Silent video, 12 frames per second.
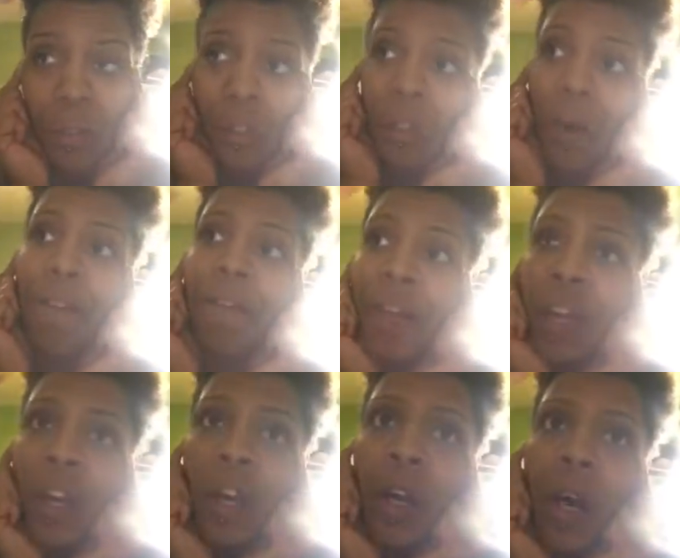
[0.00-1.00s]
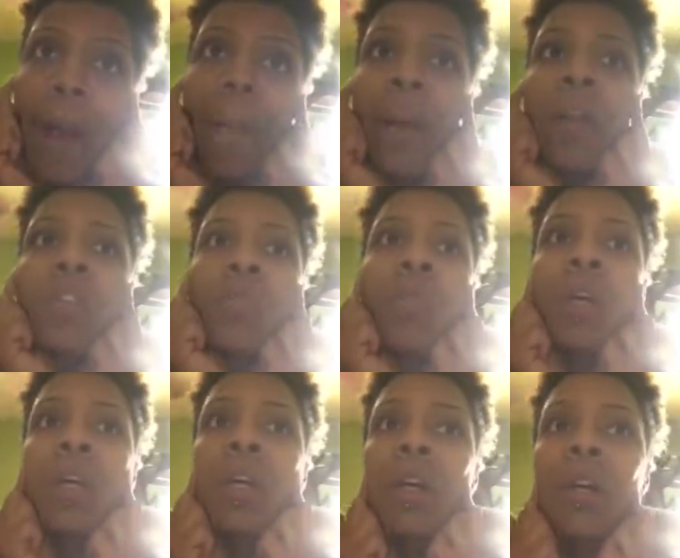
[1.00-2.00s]
so I figure I might as
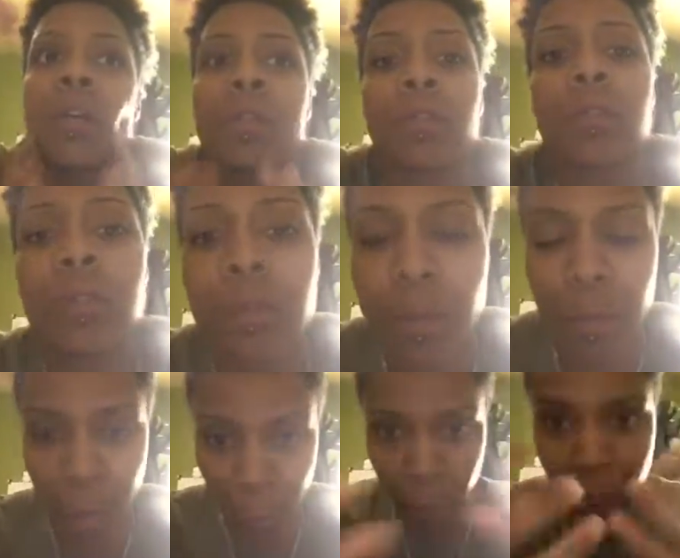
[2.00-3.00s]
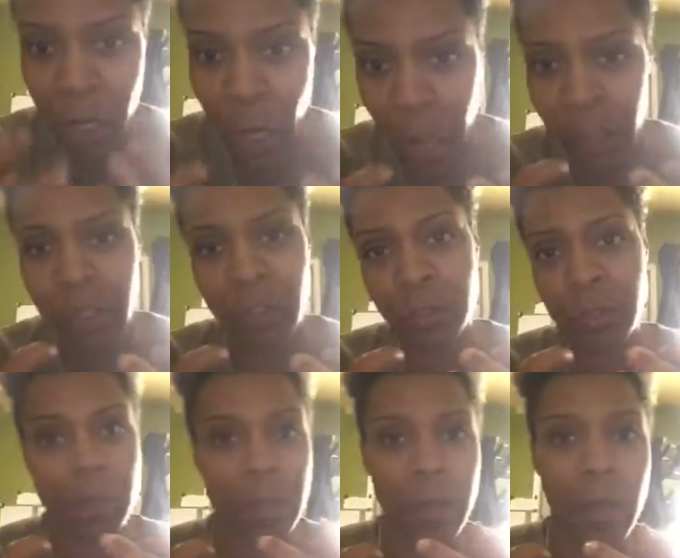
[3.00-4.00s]
well bring y'all
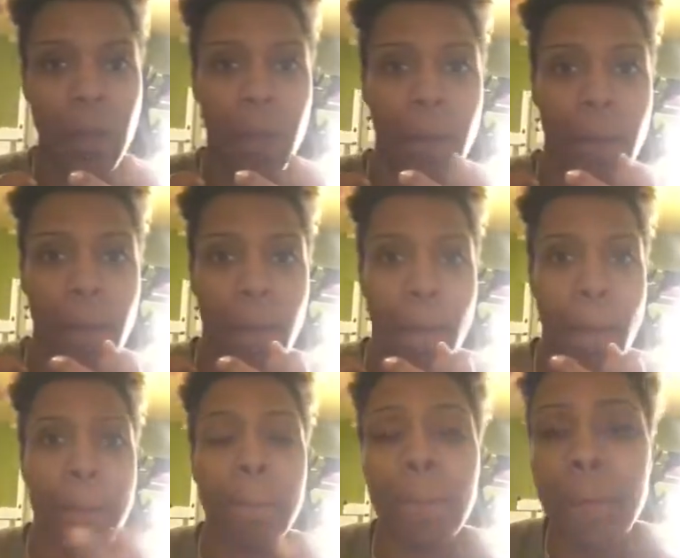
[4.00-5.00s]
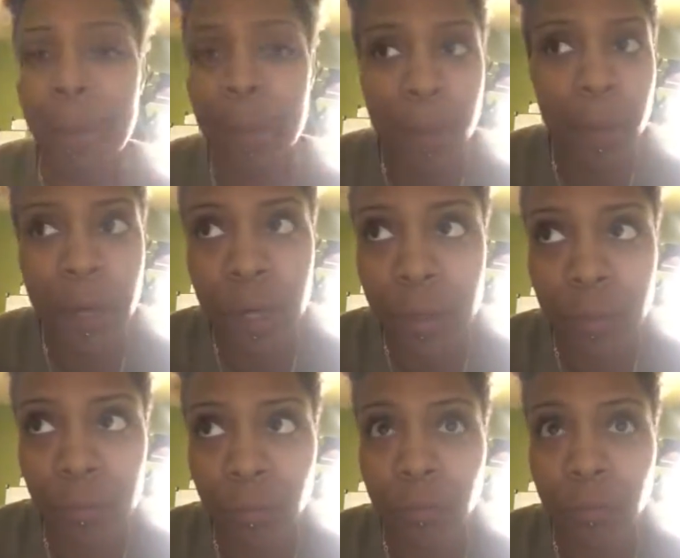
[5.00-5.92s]
into it. But